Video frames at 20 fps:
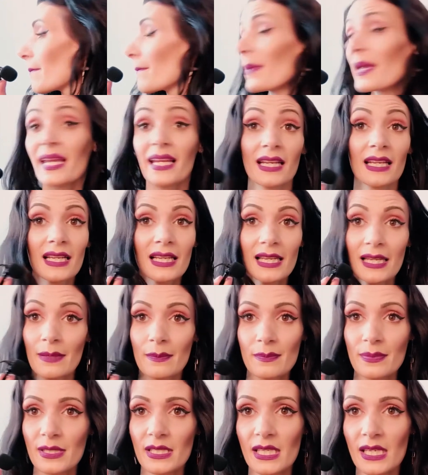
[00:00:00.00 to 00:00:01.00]
pink
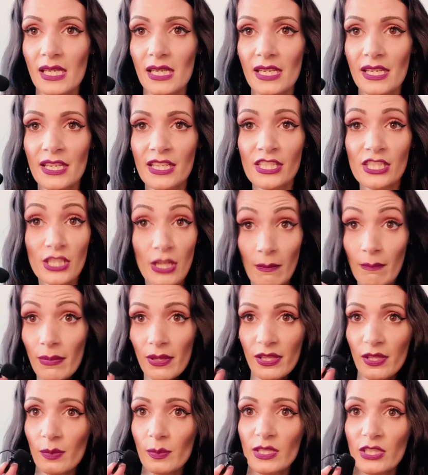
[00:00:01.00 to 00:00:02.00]
lipsy
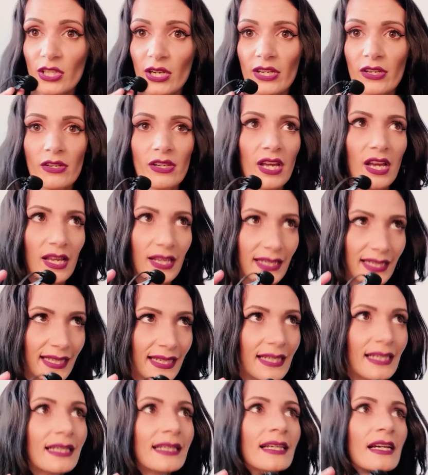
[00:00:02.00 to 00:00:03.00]
jumper that we tried on
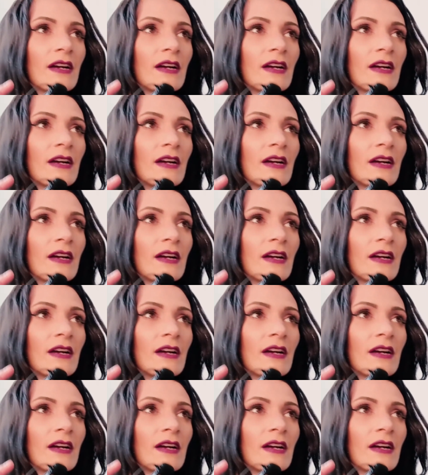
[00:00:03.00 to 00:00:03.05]
earlier